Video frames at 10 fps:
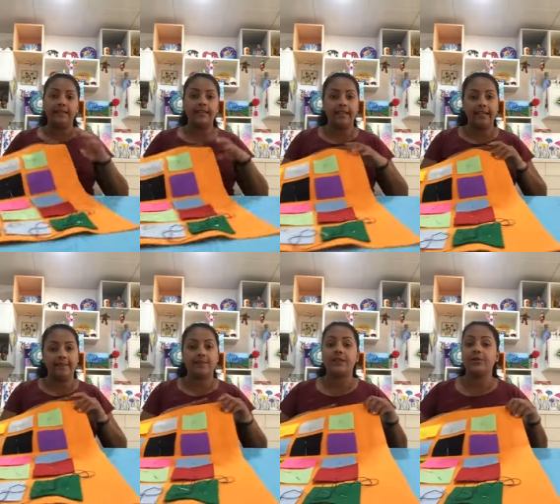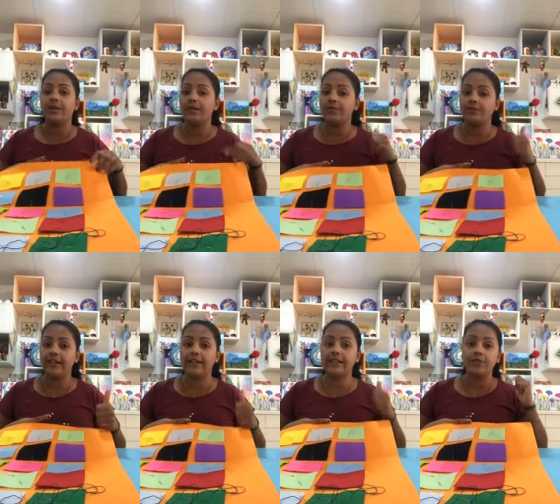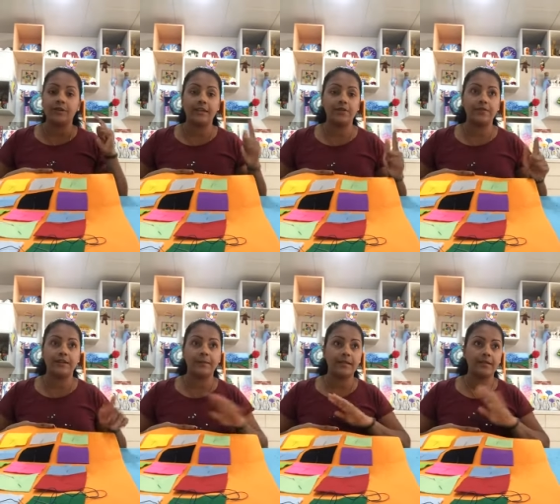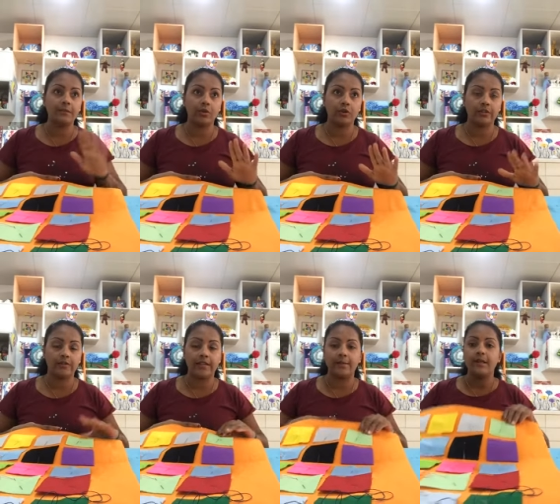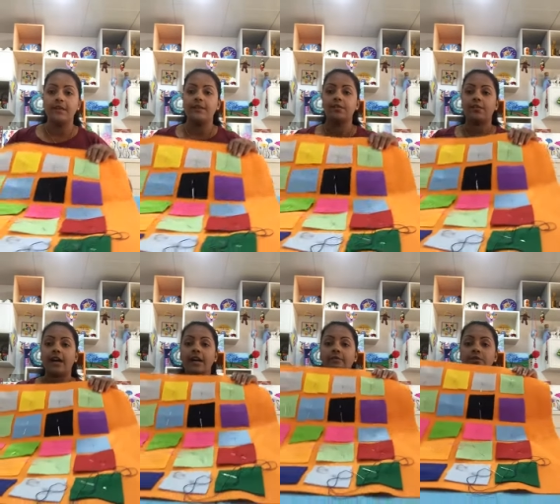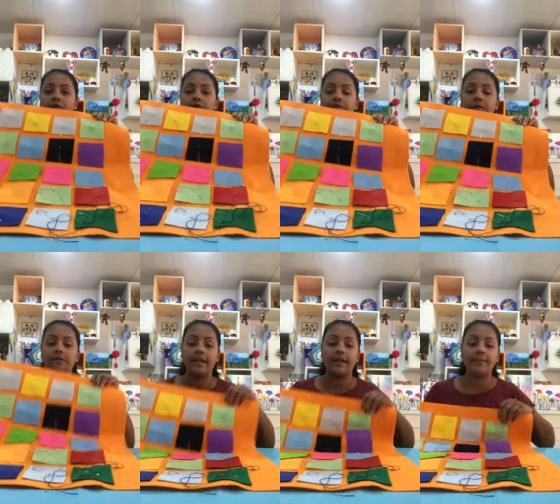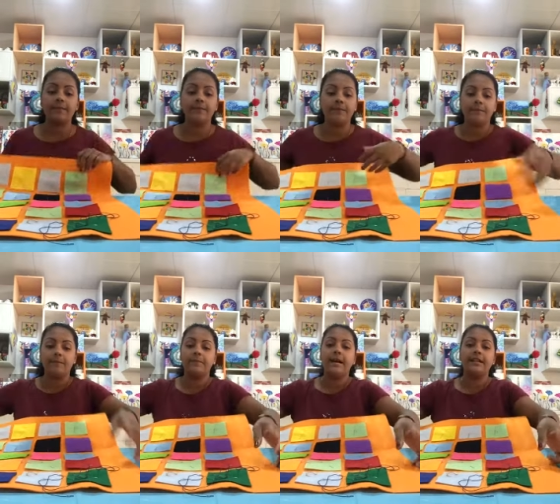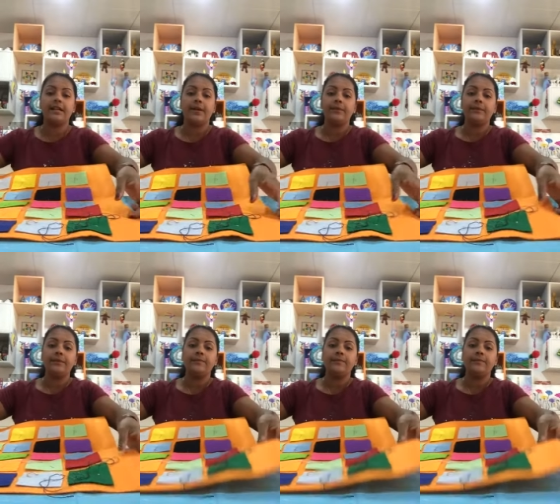Again, you can use felt, you can use fabric, both of them. So I'm going to use a one background.